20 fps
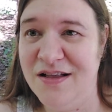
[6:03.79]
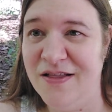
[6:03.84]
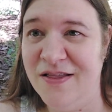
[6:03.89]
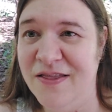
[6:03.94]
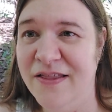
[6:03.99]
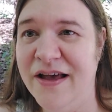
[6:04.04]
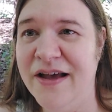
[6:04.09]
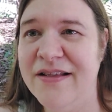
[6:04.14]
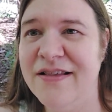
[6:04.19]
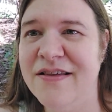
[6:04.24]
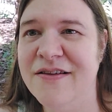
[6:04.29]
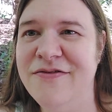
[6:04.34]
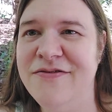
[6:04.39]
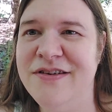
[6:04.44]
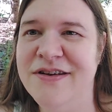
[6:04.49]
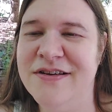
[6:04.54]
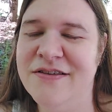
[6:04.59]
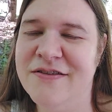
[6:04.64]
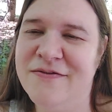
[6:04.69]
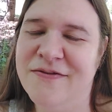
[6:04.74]
lots of
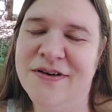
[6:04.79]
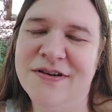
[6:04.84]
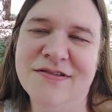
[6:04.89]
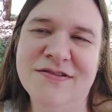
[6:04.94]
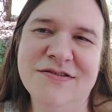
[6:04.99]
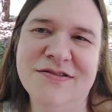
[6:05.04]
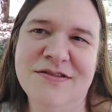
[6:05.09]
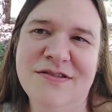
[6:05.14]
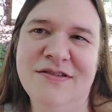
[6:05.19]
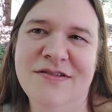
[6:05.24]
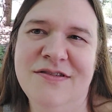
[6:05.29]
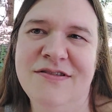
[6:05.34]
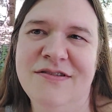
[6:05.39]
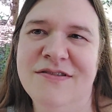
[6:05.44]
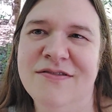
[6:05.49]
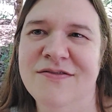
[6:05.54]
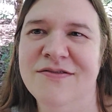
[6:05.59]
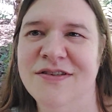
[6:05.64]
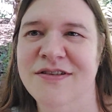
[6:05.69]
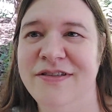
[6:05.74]

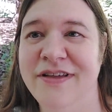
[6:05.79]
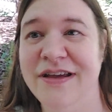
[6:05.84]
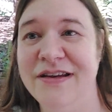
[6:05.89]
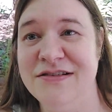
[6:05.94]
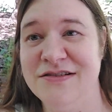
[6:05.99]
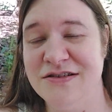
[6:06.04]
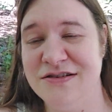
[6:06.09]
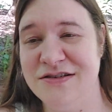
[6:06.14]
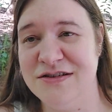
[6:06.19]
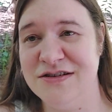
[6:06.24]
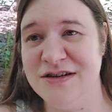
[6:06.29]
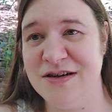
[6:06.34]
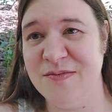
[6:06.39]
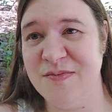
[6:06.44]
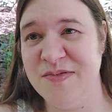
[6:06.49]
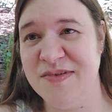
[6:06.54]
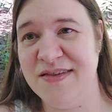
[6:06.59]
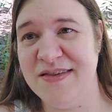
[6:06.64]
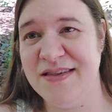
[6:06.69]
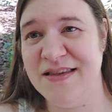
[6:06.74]
dysfunctional
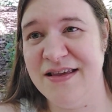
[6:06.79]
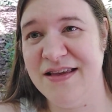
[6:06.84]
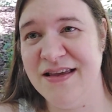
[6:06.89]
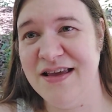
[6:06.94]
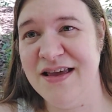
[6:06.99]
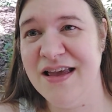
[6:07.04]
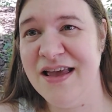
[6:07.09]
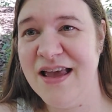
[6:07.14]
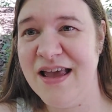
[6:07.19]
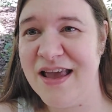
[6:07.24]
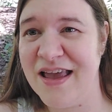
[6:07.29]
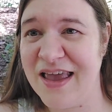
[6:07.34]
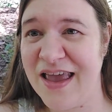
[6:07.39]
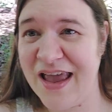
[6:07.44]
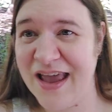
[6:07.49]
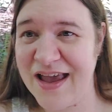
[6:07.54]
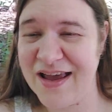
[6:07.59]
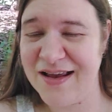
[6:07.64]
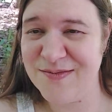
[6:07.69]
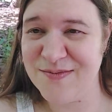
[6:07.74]
relationships
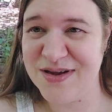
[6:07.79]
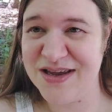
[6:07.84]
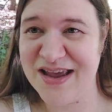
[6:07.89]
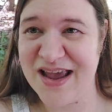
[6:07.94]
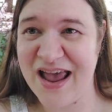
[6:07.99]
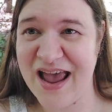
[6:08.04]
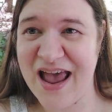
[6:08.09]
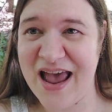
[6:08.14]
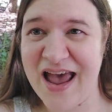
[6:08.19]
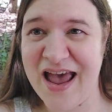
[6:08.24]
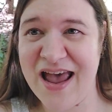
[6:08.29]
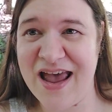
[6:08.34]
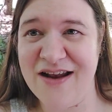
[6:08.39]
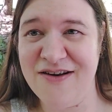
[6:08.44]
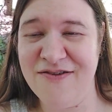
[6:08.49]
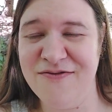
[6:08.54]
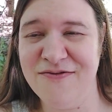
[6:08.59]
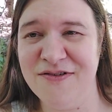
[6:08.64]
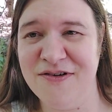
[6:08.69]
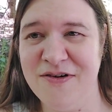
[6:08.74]
can be
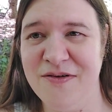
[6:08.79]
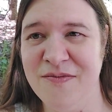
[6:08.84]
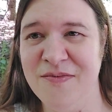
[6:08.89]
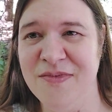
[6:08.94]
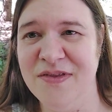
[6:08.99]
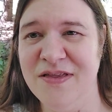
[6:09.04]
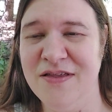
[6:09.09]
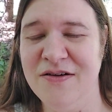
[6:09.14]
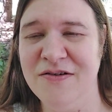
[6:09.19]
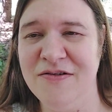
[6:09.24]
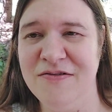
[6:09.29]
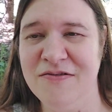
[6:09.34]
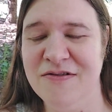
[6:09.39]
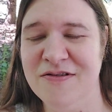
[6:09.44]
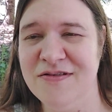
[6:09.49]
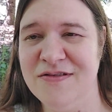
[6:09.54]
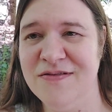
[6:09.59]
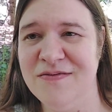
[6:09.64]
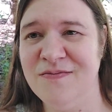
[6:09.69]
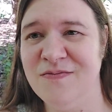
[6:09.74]
had from
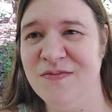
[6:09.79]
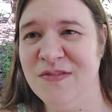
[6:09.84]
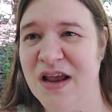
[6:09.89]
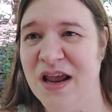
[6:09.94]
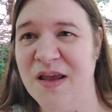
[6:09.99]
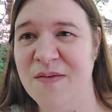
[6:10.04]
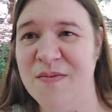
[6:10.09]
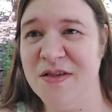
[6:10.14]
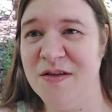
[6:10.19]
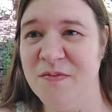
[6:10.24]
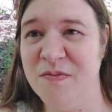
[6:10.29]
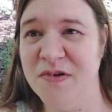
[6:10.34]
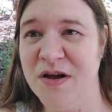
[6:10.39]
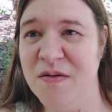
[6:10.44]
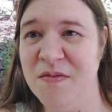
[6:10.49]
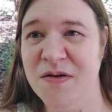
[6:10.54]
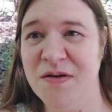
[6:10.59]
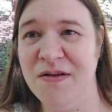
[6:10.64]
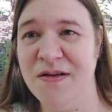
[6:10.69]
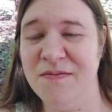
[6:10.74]
those types of
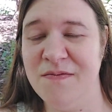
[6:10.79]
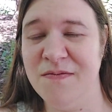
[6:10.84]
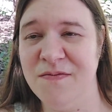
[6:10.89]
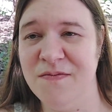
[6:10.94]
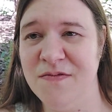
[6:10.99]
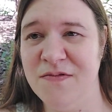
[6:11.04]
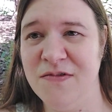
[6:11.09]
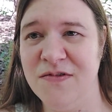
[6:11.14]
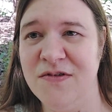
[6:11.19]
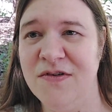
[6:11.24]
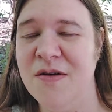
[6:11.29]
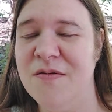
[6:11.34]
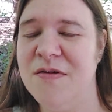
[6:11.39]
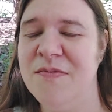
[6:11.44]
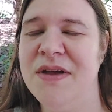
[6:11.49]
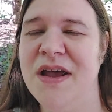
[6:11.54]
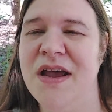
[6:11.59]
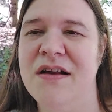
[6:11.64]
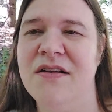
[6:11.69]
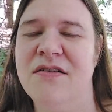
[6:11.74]
trauma
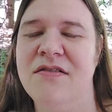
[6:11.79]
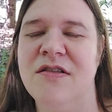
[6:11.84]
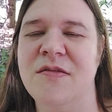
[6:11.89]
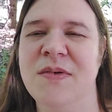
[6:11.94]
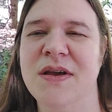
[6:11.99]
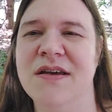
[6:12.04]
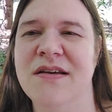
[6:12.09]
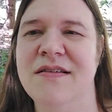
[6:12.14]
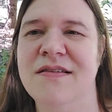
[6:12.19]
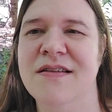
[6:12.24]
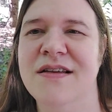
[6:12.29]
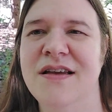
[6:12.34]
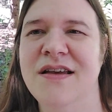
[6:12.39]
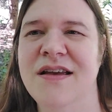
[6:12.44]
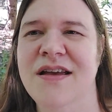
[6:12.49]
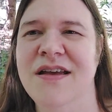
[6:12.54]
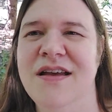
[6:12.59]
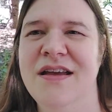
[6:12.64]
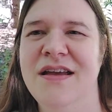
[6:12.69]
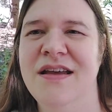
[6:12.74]
patterns, because
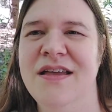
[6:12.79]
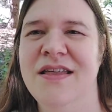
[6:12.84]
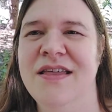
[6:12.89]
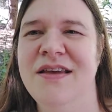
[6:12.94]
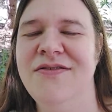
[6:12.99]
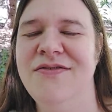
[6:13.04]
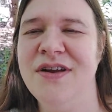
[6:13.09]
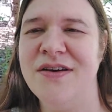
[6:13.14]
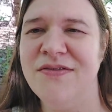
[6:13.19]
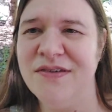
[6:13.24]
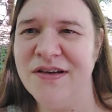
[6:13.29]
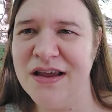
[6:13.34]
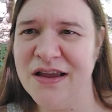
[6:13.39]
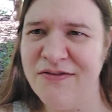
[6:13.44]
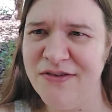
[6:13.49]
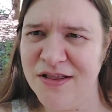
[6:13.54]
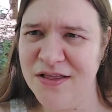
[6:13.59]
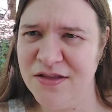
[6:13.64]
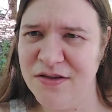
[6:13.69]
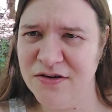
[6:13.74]
they've never
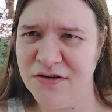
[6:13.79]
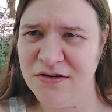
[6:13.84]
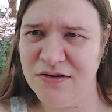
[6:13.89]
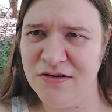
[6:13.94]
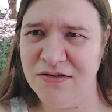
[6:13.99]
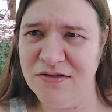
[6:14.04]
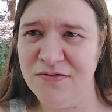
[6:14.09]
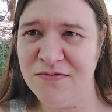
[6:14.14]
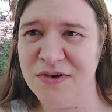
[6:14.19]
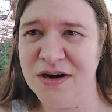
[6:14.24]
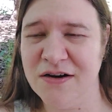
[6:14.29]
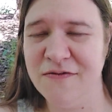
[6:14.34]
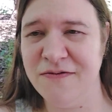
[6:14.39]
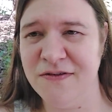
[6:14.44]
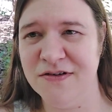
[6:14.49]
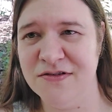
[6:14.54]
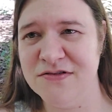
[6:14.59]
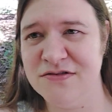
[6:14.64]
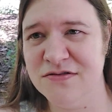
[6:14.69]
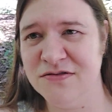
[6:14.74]
even learned what a
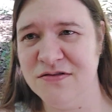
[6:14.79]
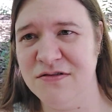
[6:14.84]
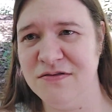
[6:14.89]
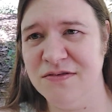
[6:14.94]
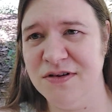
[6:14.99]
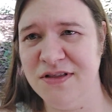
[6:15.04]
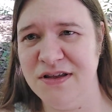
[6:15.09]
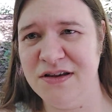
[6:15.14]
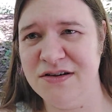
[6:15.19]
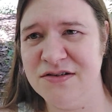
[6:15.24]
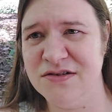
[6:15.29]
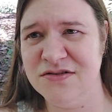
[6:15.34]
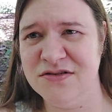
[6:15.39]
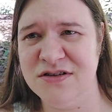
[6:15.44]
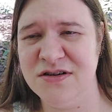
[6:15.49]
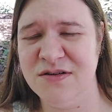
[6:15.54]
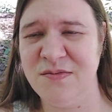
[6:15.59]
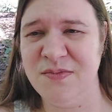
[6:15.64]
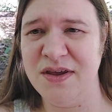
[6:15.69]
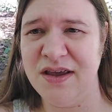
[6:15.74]
functional
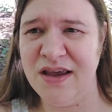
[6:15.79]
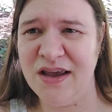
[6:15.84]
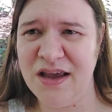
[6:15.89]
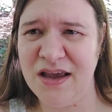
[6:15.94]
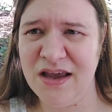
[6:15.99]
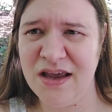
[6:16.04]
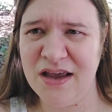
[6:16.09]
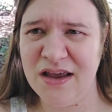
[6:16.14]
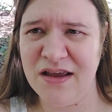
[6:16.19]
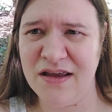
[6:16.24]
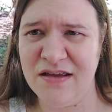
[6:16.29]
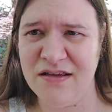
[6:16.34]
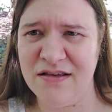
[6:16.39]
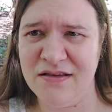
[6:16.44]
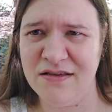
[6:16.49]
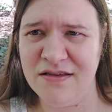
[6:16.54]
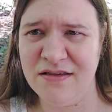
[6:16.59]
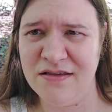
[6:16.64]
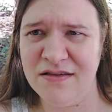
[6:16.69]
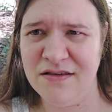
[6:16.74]
relationship is.